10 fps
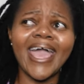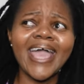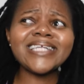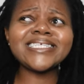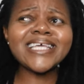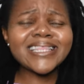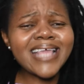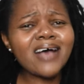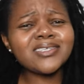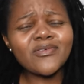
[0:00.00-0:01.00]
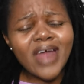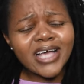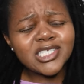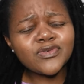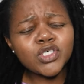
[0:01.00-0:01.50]
18,000
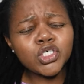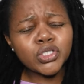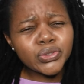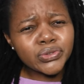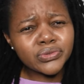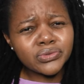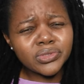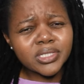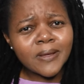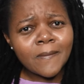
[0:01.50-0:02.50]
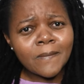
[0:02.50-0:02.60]
rands for shoes.